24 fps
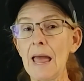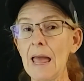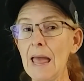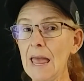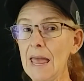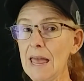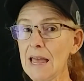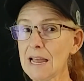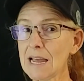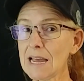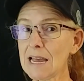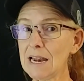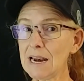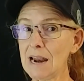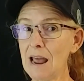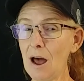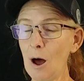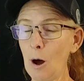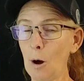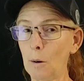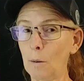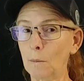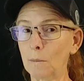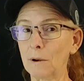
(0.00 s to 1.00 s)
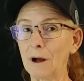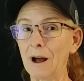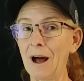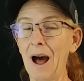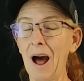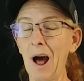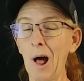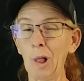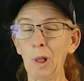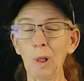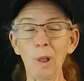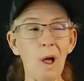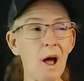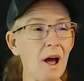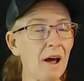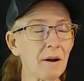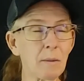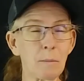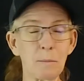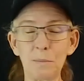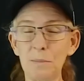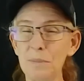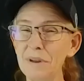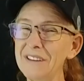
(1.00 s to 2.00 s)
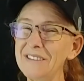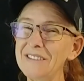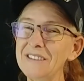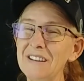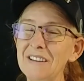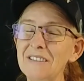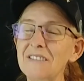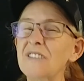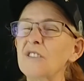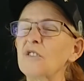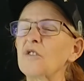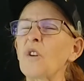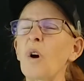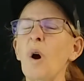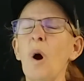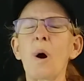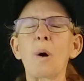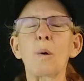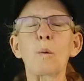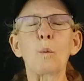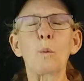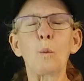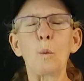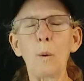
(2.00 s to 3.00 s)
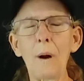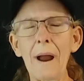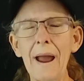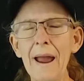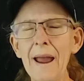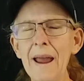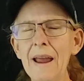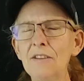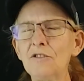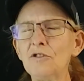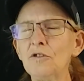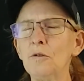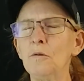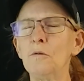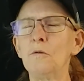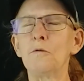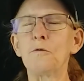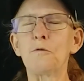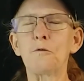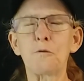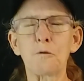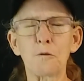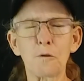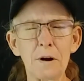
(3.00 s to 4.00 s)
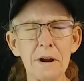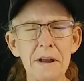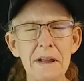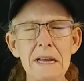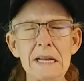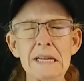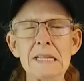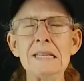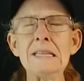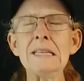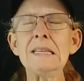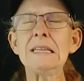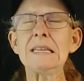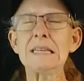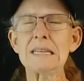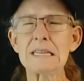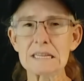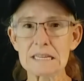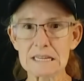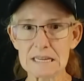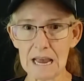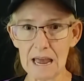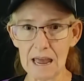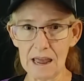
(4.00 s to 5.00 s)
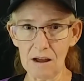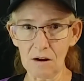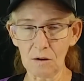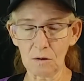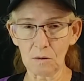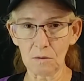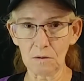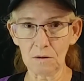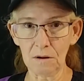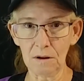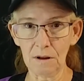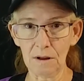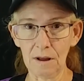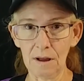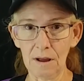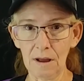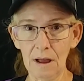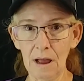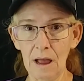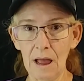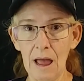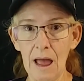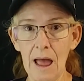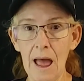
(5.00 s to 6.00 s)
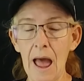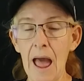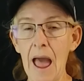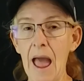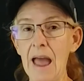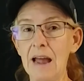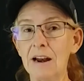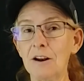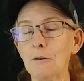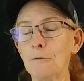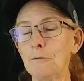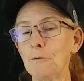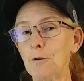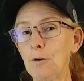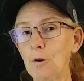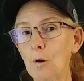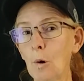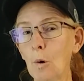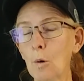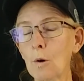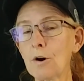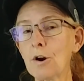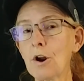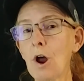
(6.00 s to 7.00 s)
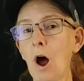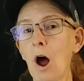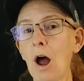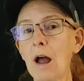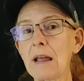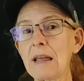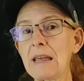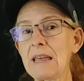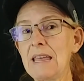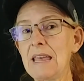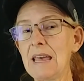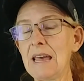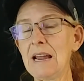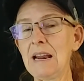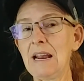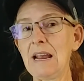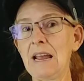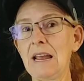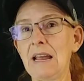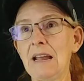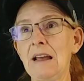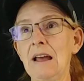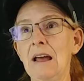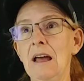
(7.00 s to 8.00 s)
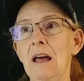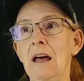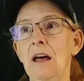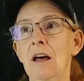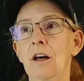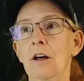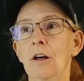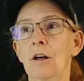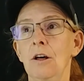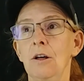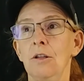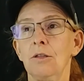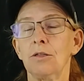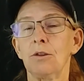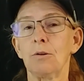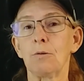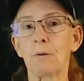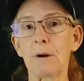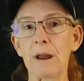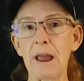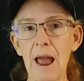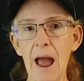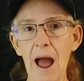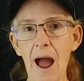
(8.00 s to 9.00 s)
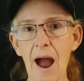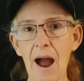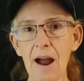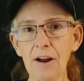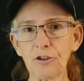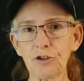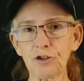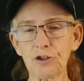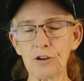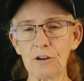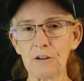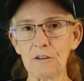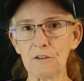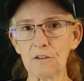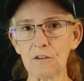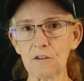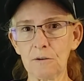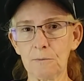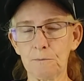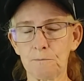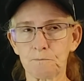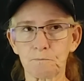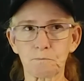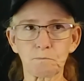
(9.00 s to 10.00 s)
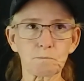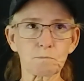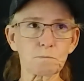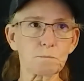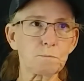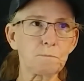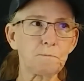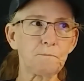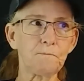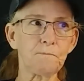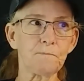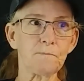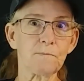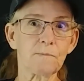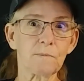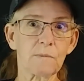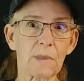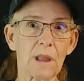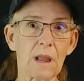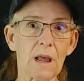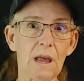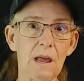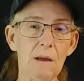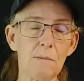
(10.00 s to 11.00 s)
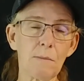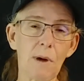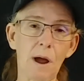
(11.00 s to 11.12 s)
it can help. A lot of businesses are way too freaking stale. And if you're not getting the reactions, it